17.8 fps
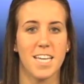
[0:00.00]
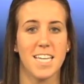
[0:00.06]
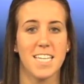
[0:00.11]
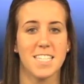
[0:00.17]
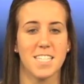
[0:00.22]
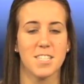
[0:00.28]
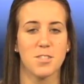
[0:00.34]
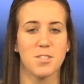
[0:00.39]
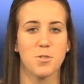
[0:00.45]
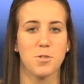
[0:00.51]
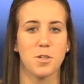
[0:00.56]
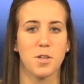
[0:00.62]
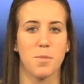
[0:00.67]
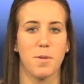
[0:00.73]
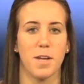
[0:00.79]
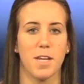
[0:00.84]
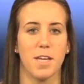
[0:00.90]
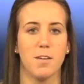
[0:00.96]
Easton School
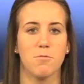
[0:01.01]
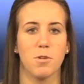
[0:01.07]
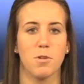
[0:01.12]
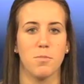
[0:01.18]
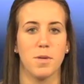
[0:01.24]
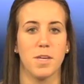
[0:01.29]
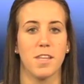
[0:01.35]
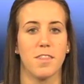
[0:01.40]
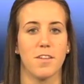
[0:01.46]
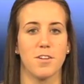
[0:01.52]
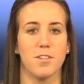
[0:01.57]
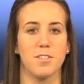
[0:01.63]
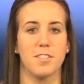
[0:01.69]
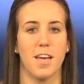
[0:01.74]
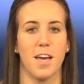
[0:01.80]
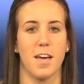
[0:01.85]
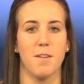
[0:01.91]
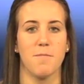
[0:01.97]
Committee will meet
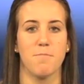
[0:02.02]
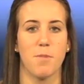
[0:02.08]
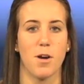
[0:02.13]
Thursday,